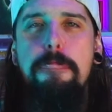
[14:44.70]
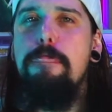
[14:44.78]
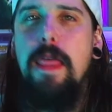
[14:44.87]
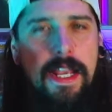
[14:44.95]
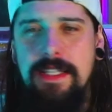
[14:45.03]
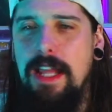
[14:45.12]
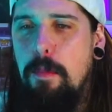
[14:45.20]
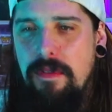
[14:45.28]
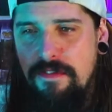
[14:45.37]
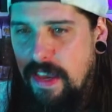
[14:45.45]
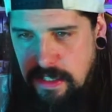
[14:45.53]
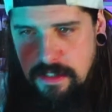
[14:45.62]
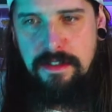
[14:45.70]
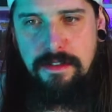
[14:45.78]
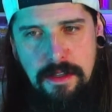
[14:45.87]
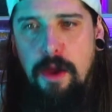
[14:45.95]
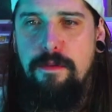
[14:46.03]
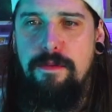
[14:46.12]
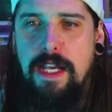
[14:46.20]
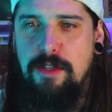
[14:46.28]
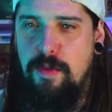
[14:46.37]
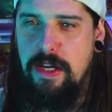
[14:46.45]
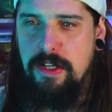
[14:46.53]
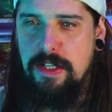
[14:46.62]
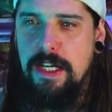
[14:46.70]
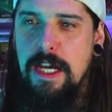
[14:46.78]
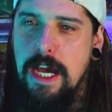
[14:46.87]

It's now been fixed, so that's pretty good.